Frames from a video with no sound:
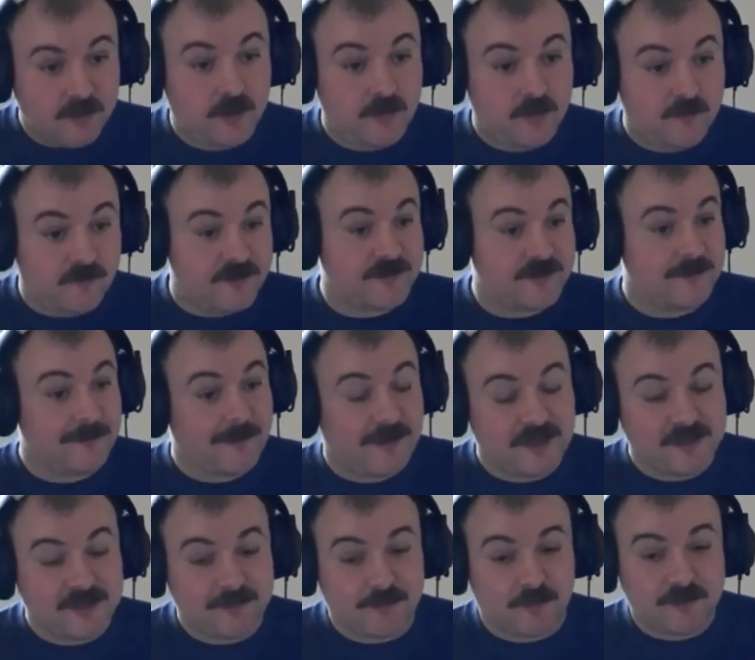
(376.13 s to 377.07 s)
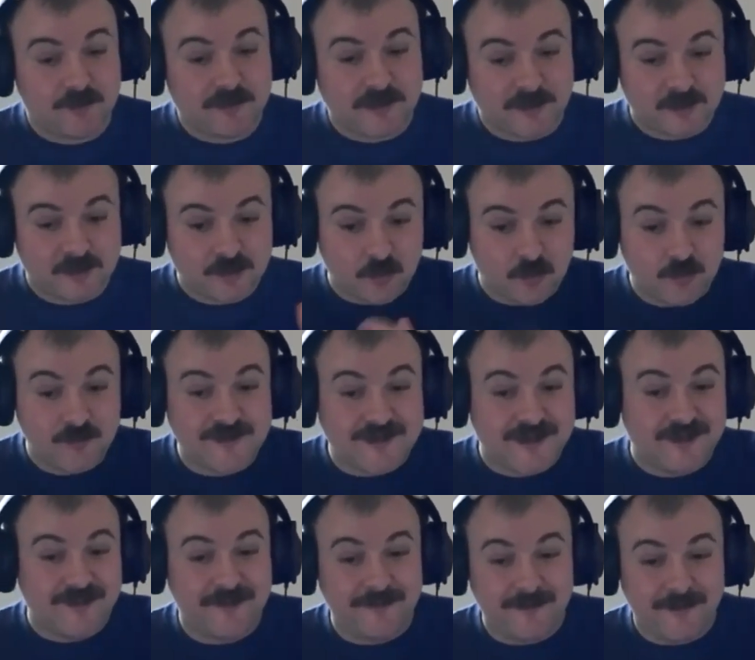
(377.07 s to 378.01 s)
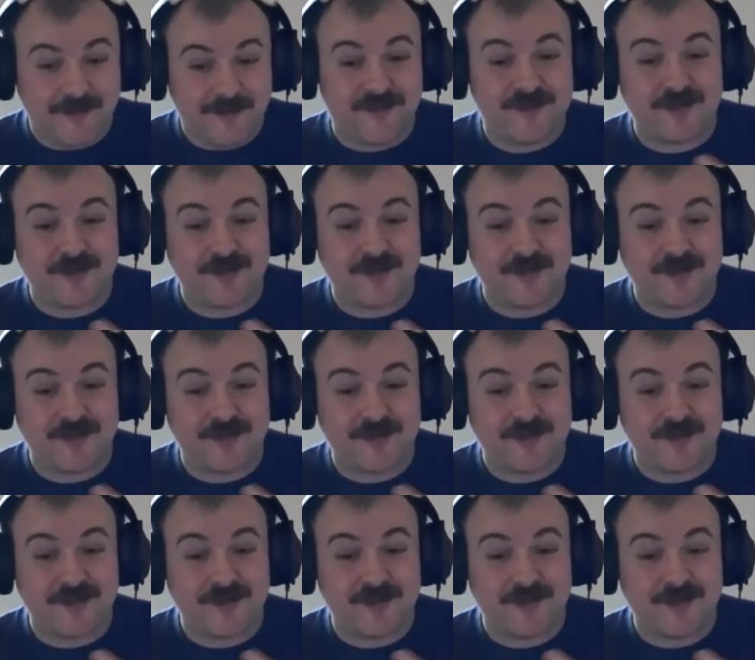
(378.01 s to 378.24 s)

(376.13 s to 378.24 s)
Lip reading: University management will say schools set them.